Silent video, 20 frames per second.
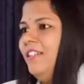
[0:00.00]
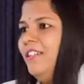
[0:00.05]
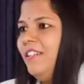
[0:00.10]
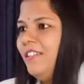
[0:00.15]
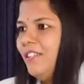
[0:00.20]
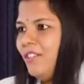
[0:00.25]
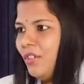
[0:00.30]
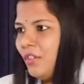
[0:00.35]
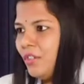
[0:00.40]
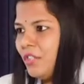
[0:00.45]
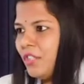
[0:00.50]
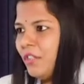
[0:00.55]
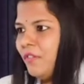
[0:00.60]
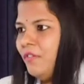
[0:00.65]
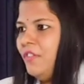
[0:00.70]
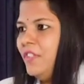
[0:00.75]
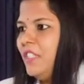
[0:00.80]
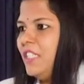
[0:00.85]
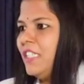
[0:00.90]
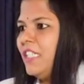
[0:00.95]
loss of
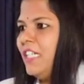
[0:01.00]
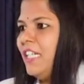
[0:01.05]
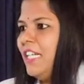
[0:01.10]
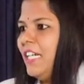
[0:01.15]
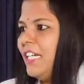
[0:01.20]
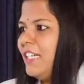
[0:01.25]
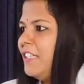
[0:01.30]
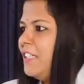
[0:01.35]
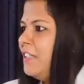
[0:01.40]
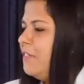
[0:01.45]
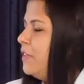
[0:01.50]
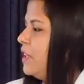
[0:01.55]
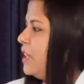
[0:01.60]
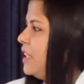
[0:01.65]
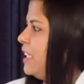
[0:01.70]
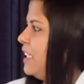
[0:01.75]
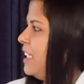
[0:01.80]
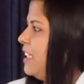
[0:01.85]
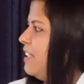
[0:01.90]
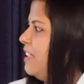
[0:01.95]
physical activity.